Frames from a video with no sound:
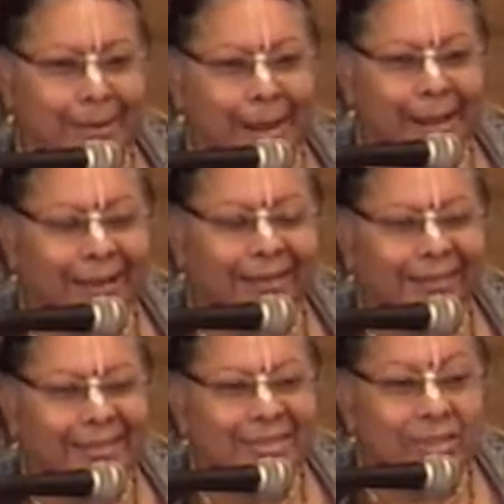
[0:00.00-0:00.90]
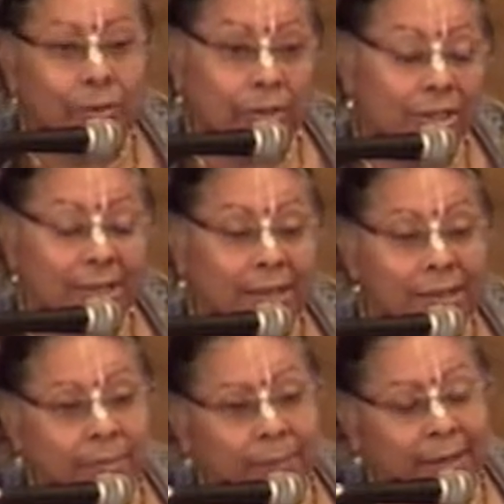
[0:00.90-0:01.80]
that? So Krishna
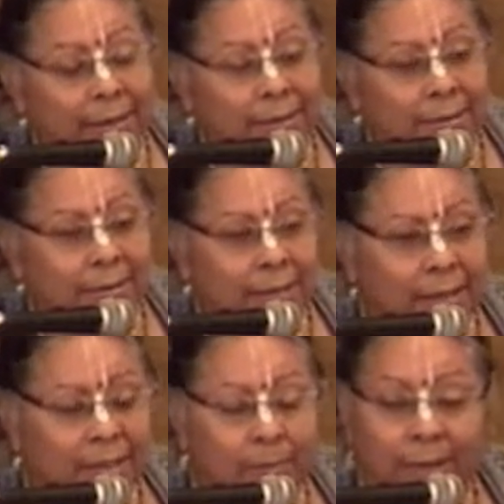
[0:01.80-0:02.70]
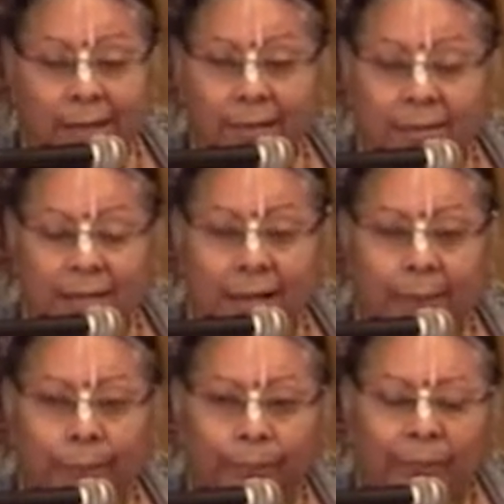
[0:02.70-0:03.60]
explains, he explains
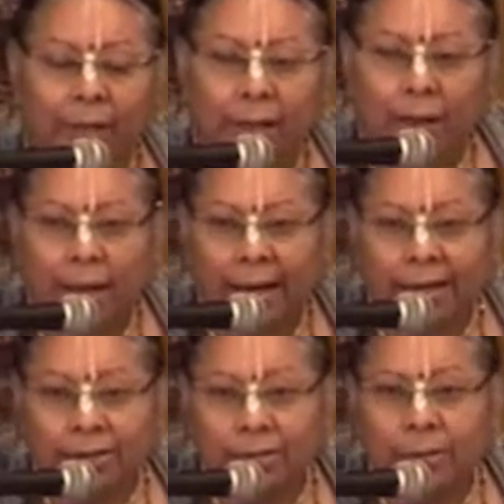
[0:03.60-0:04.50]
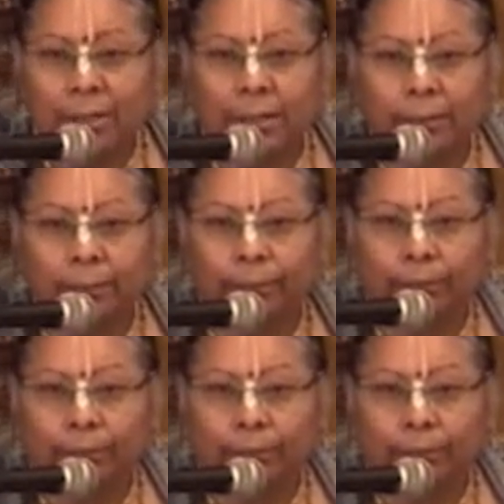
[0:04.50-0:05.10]
that actually